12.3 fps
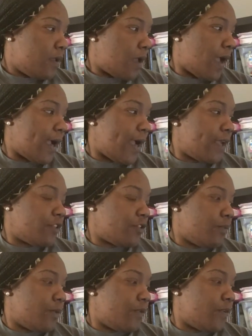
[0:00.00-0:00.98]
I got
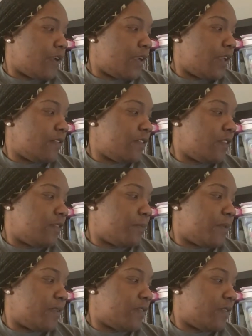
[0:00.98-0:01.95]
you, Marie. Is this
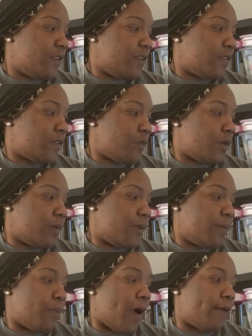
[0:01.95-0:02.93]
business going to
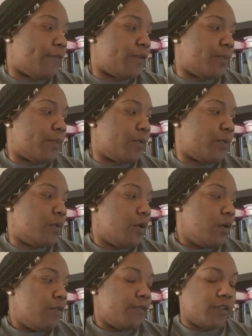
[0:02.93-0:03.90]
be profitable
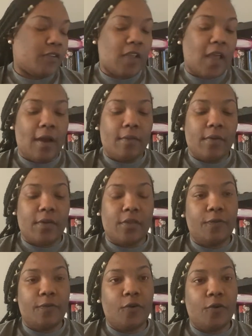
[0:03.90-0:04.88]
for Sarah, the
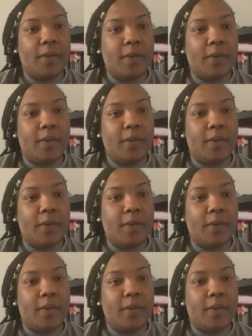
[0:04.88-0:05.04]
food